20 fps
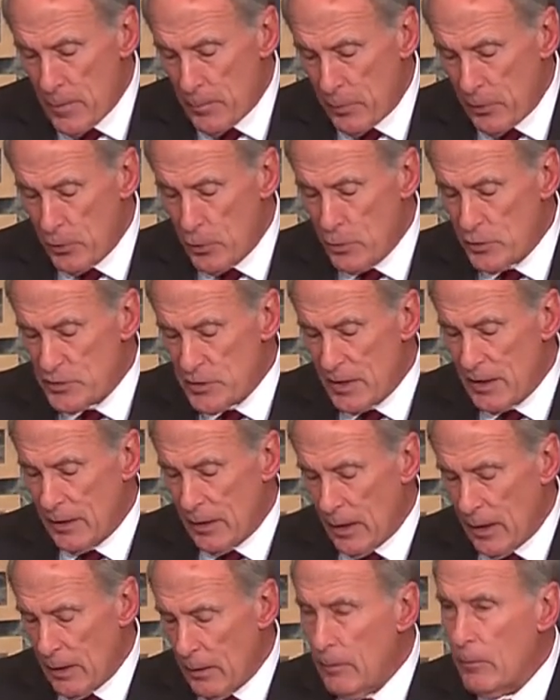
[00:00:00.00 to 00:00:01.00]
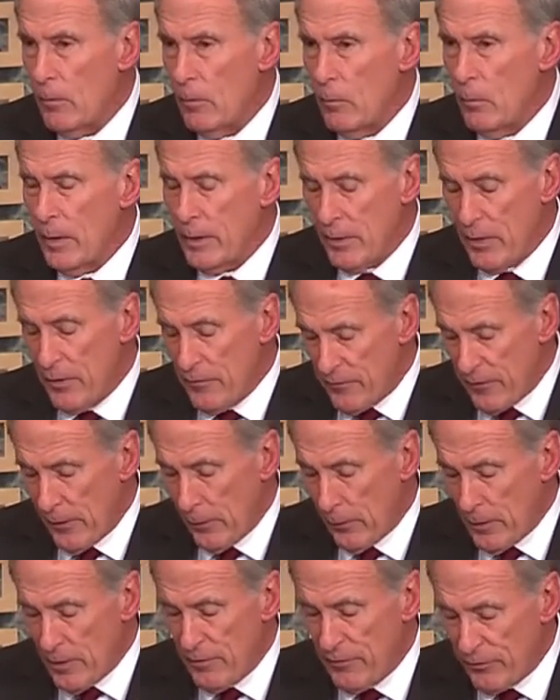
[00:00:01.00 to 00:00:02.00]
producing one of the
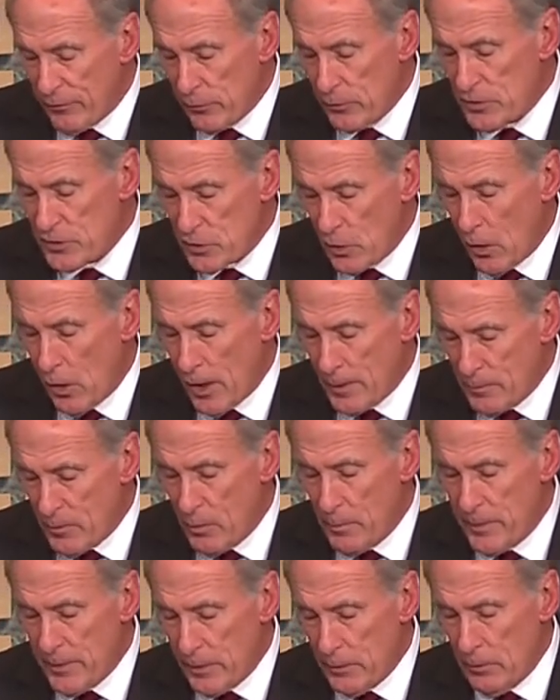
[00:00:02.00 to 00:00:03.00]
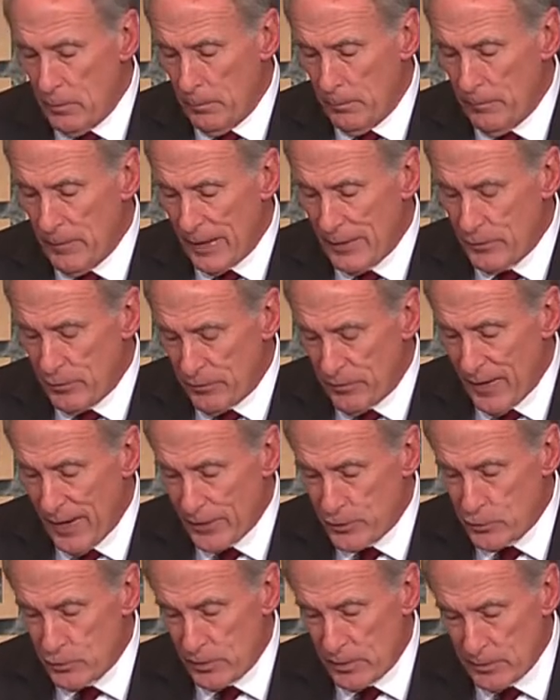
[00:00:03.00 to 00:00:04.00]
very first automobile
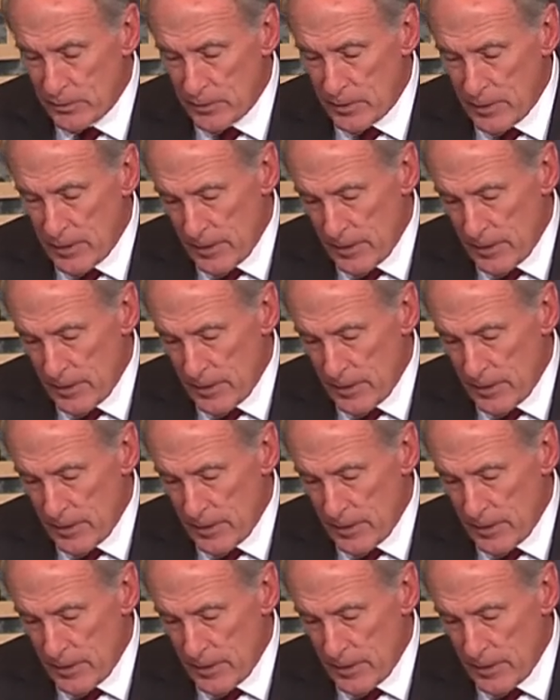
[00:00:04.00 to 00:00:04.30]
manufacturing